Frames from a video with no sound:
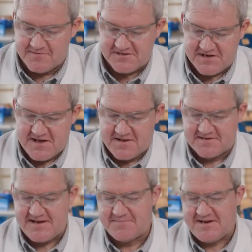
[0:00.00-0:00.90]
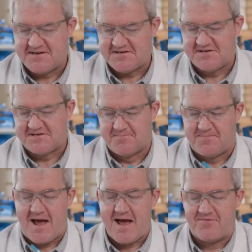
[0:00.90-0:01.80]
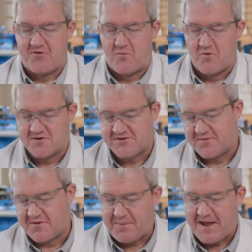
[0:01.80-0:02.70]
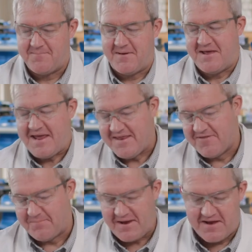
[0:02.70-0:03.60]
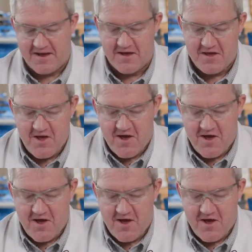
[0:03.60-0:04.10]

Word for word: out. The temptation is to add the water with the paper in the beaker.